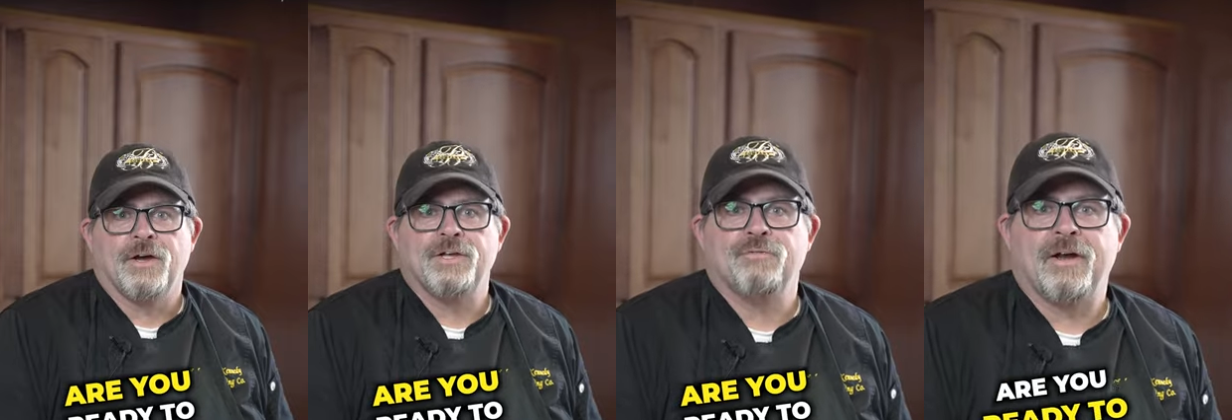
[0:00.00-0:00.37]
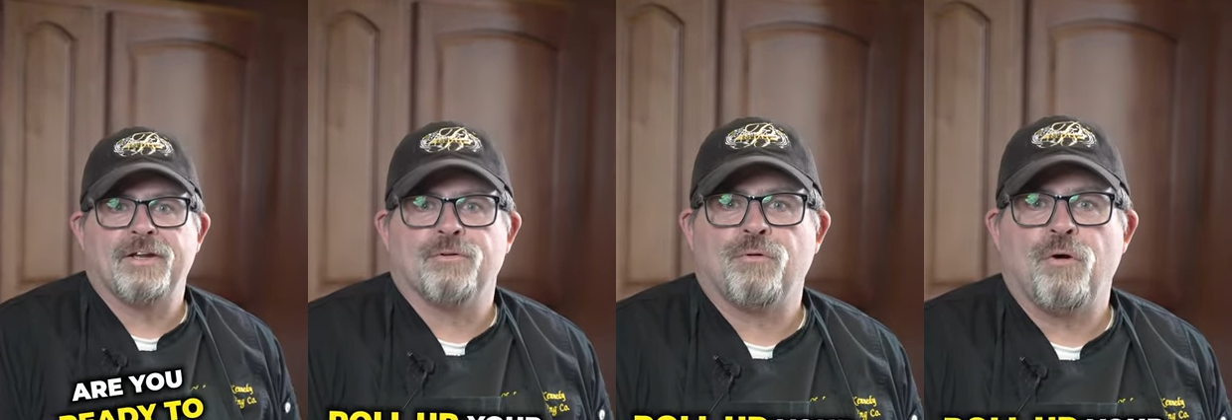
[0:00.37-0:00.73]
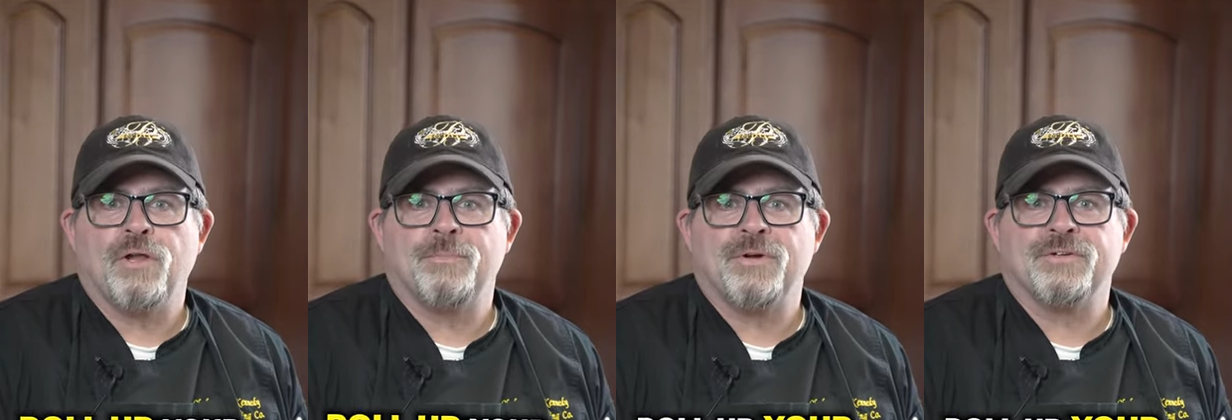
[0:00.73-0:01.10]
Are you ready to
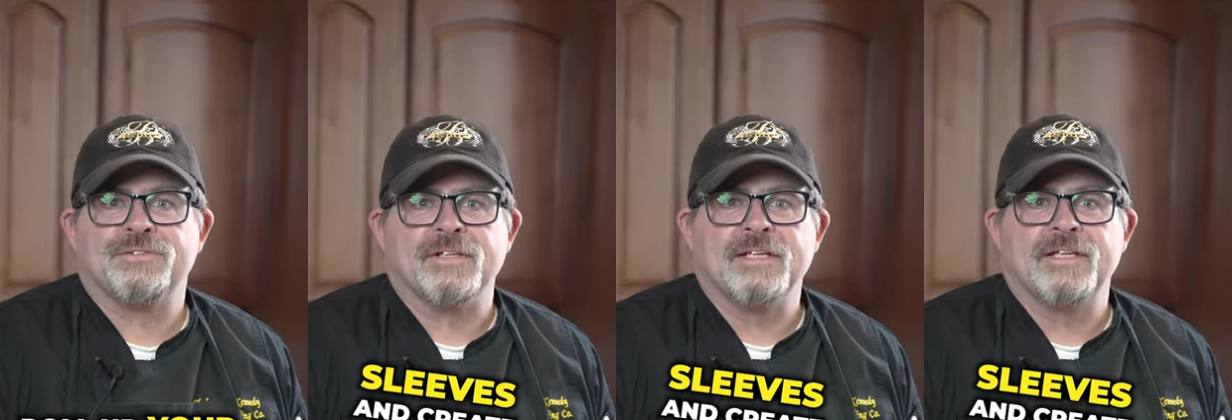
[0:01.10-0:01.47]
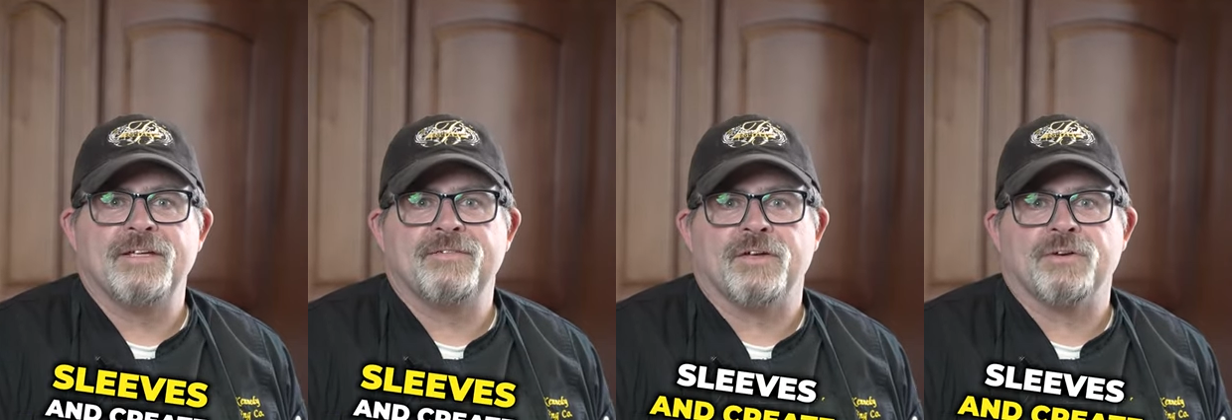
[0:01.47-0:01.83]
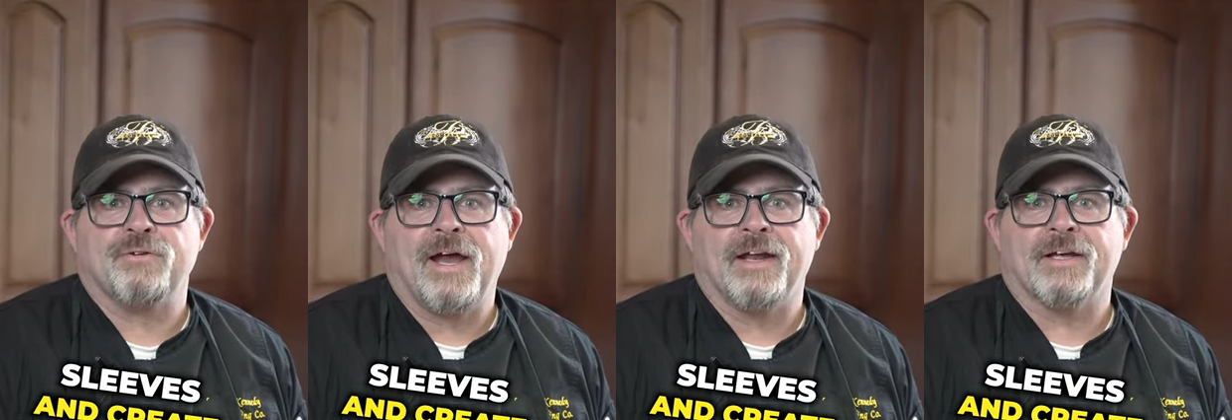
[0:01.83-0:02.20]
roll up your sleeves and
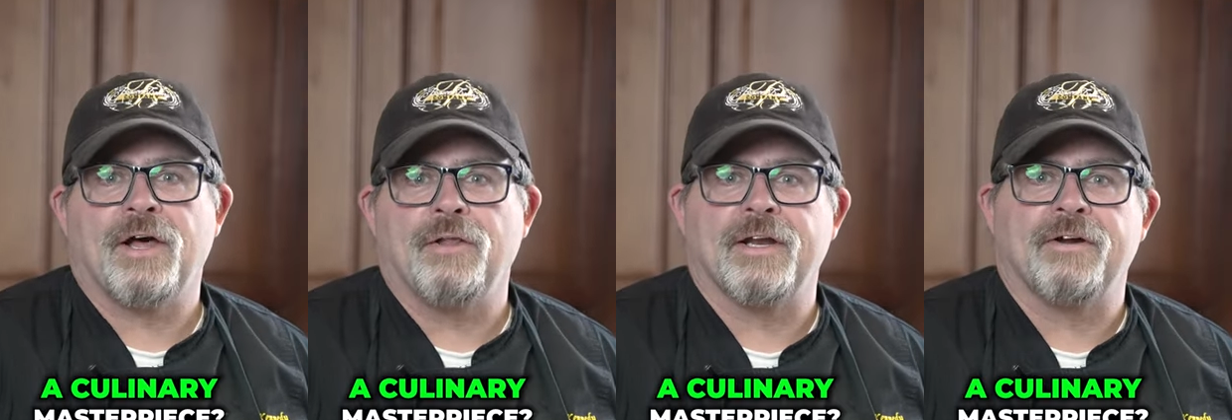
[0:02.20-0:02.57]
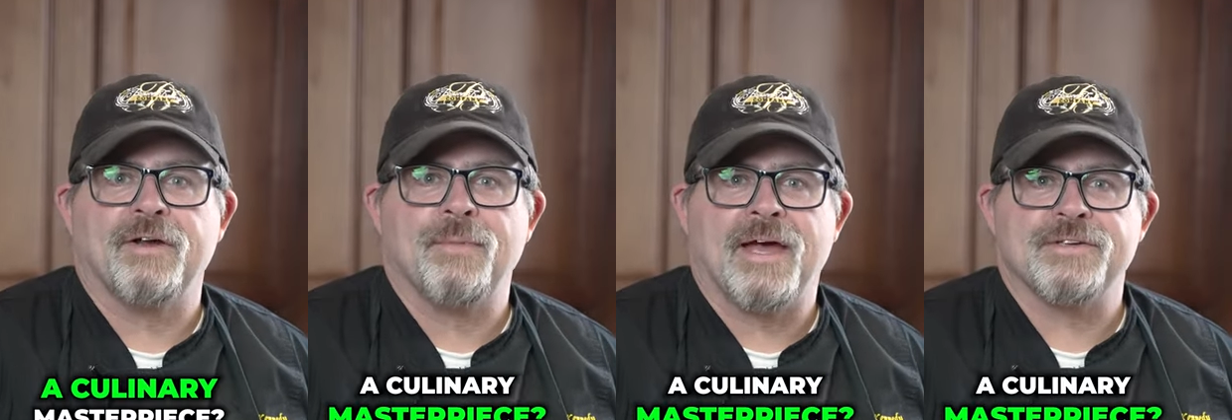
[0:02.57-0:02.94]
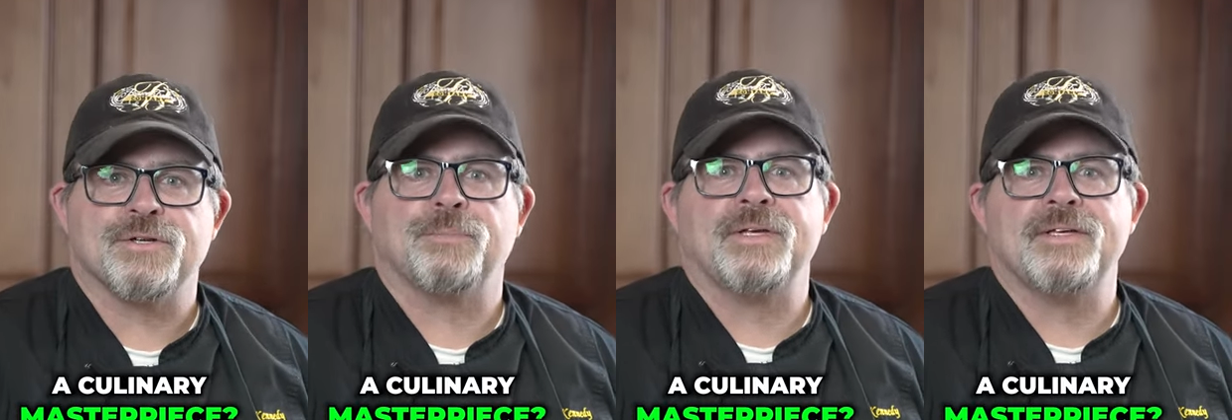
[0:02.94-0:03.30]
create a culinary
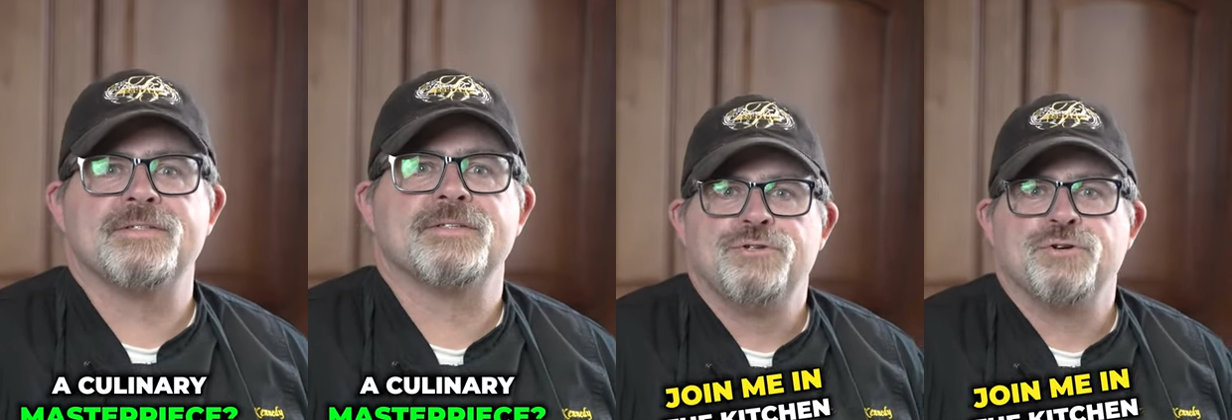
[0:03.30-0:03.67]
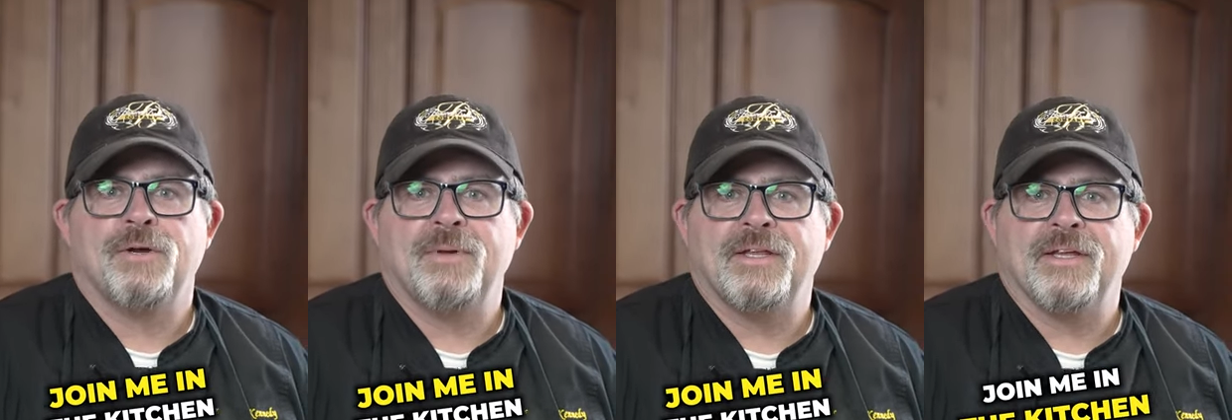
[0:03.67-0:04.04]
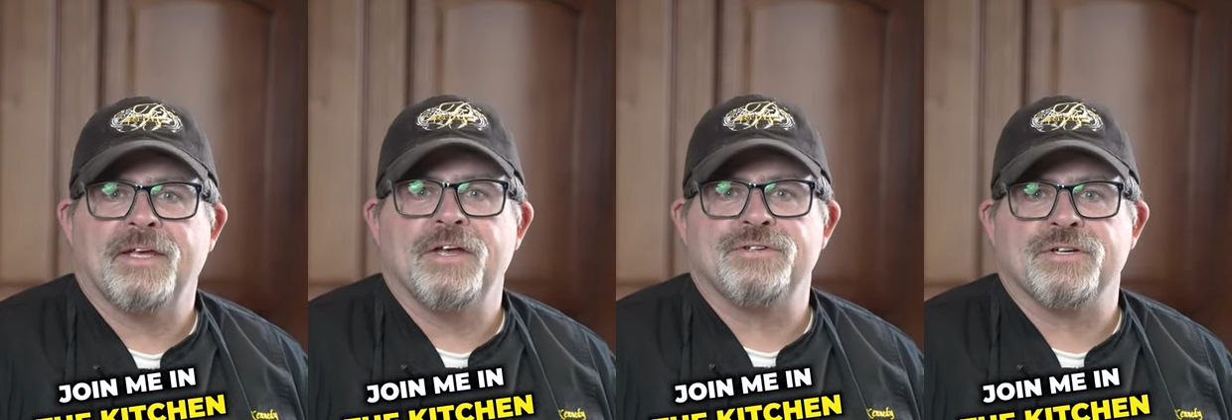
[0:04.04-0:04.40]
masterpiece? Join me in the
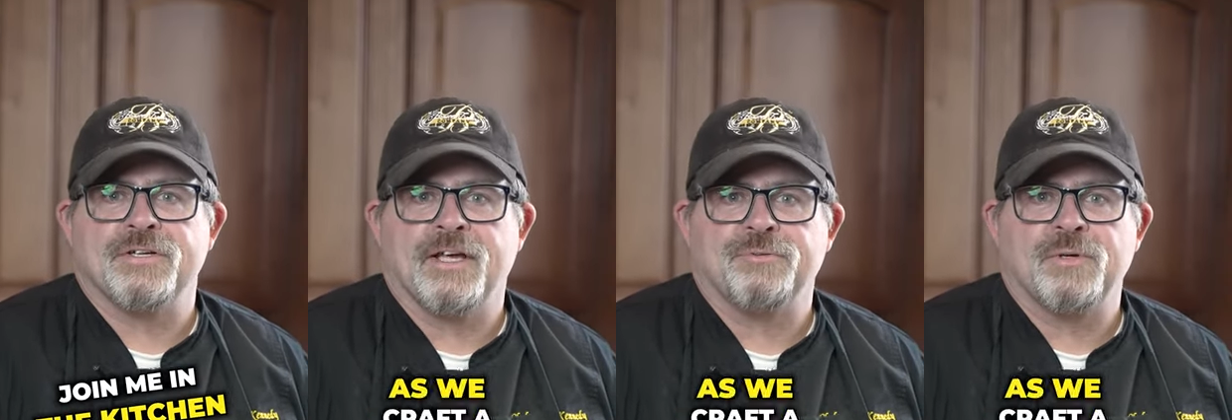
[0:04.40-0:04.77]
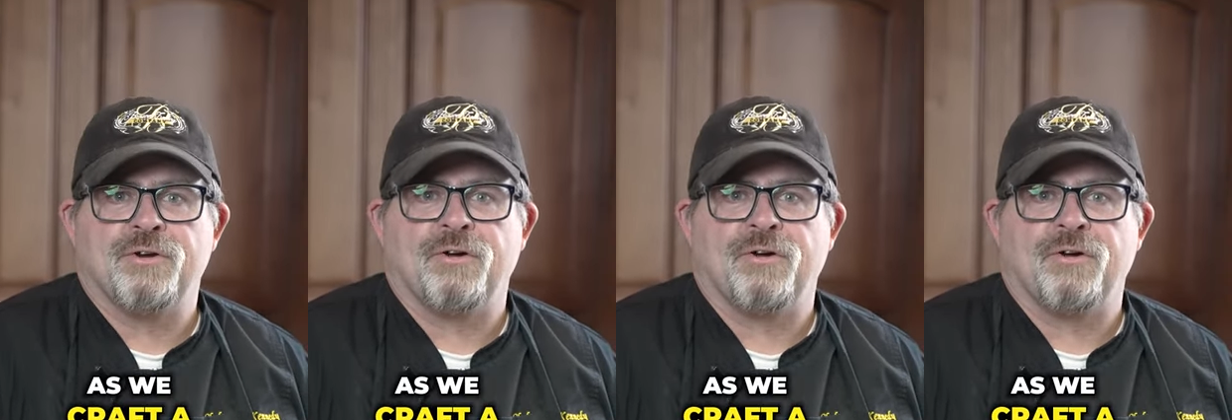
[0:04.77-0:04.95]
kitchen as we